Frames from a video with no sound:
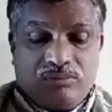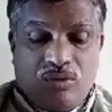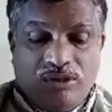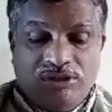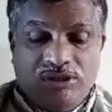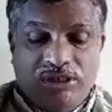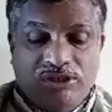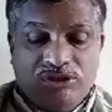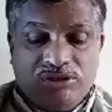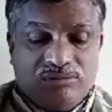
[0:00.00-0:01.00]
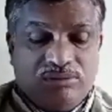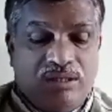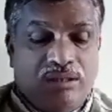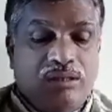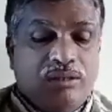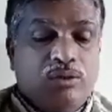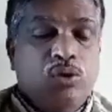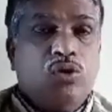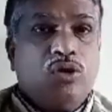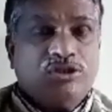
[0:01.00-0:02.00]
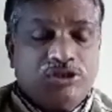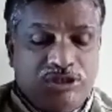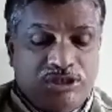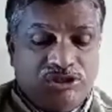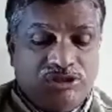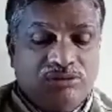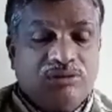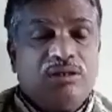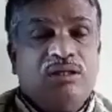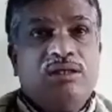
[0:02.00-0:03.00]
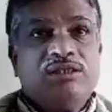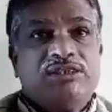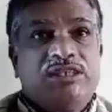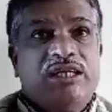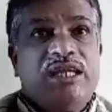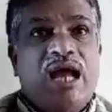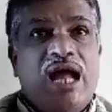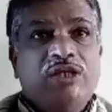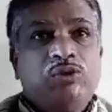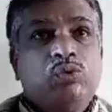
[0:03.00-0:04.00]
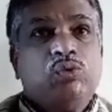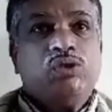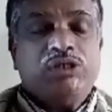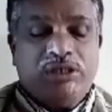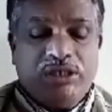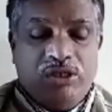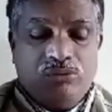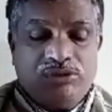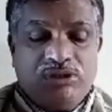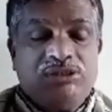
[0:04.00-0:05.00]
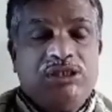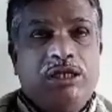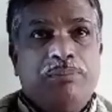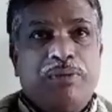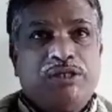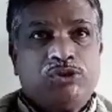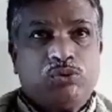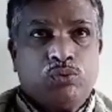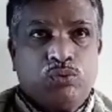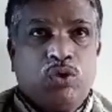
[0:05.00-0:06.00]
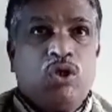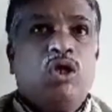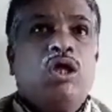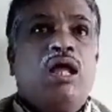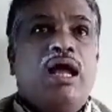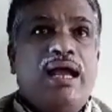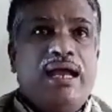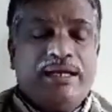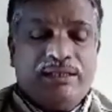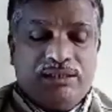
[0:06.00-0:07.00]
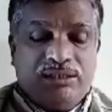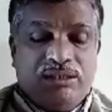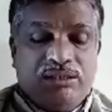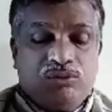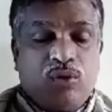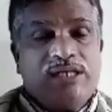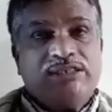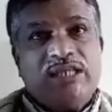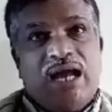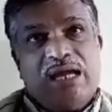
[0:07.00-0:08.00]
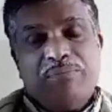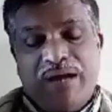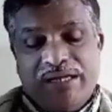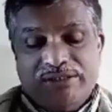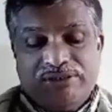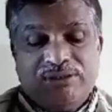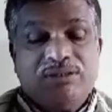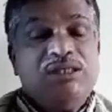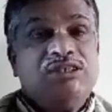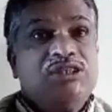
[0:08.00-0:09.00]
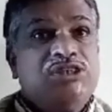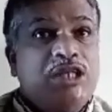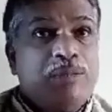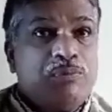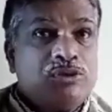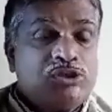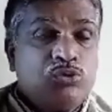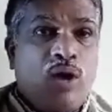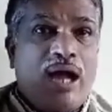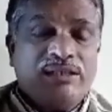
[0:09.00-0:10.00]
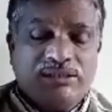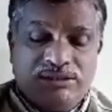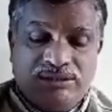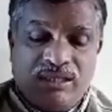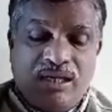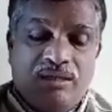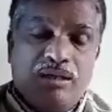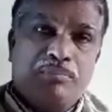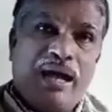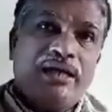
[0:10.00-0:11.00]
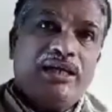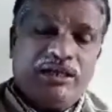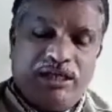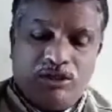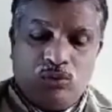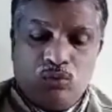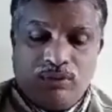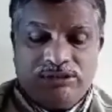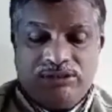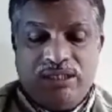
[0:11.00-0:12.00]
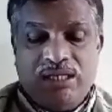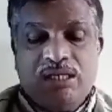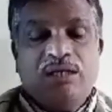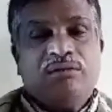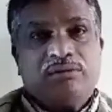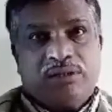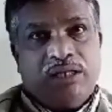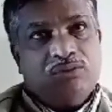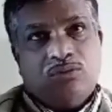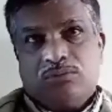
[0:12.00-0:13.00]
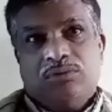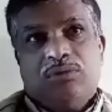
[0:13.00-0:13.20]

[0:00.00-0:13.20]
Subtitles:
concentration. Low concentration, CdI2, it gives Cd plus 2 and twice I minus. These Cd plus 2 ions migrated towards the cathode,